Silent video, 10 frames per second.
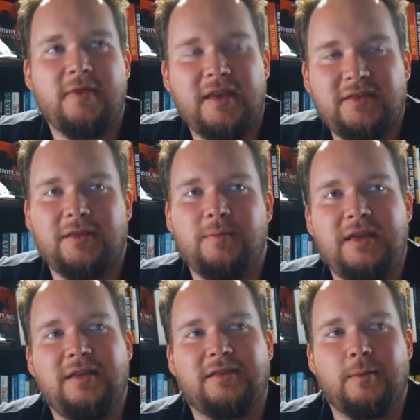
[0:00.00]
This to
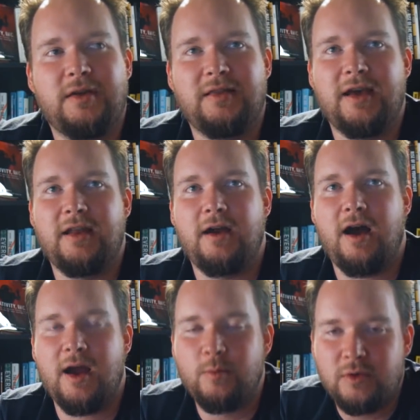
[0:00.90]
me is something that
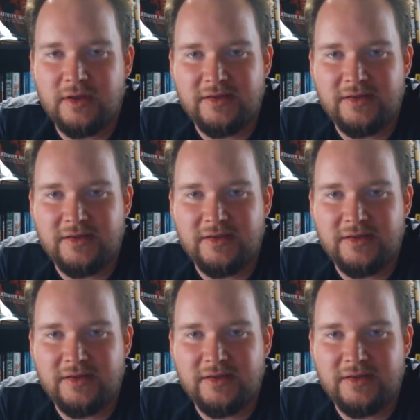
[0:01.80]
I'm really